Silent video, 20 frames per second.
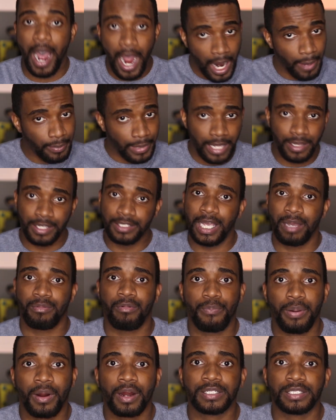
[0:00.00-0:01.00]
I'm not the type
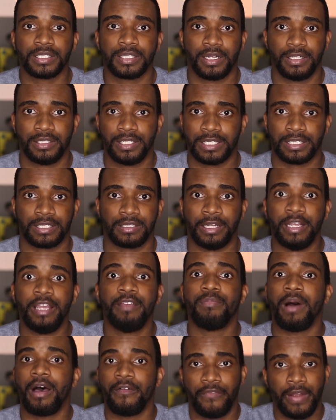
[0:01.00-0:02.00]
of person to just
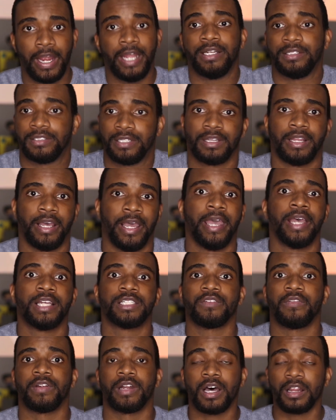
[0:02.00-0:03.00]
leave my fate into the
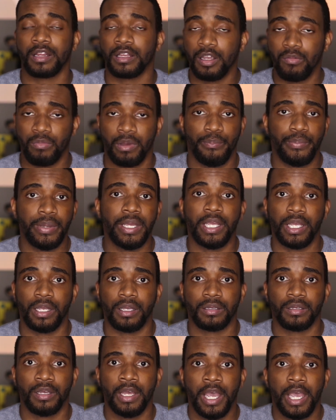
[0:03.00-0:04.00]
hands of another human being.